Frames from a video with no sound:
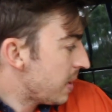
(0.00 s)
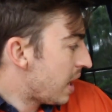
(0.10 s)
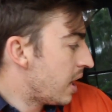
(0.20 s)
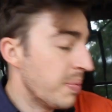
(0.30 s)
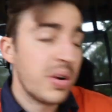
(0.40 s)

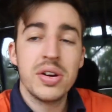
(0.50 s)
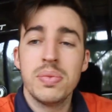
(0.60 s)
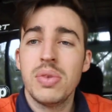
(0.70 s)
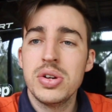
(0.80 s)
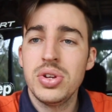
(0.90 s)
I
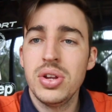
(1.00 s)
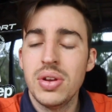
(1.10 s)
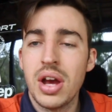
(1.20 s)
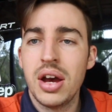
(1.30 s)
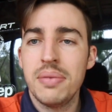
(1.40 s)
mostly
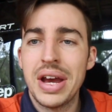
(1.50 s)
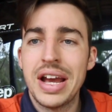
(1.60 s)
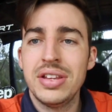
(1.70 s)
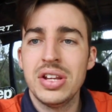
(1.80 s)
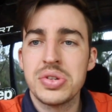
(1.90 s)
pay
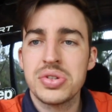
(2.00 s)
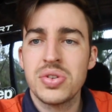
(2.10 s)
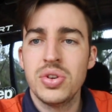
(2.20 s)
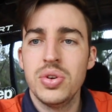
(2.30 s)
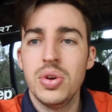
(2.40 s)

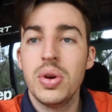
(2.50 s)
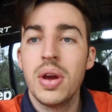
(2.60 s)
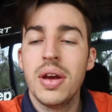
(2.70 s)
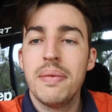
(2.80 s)
attention to